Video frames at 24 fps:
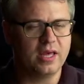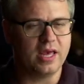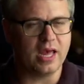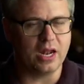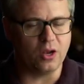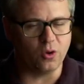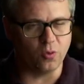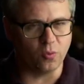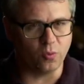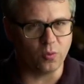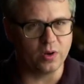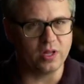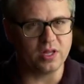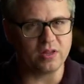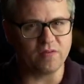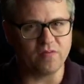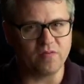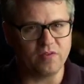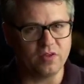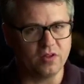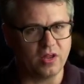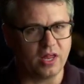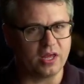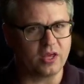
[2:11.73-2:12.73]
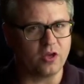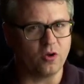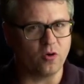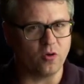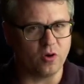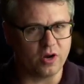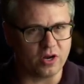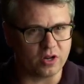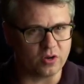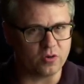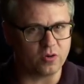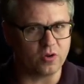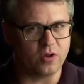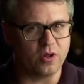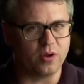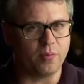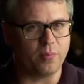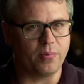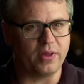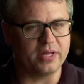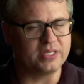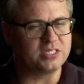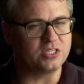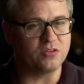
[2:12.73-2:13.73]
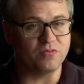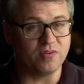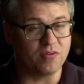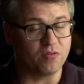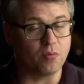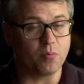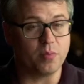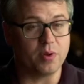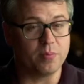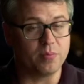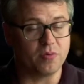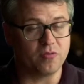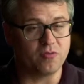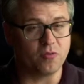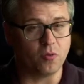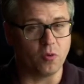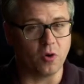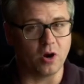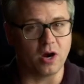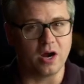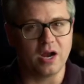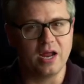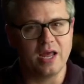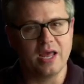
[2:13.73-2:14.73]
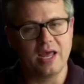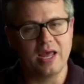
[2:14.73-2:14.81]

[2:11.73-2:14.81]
And you really feel like you're in a place you've never been before.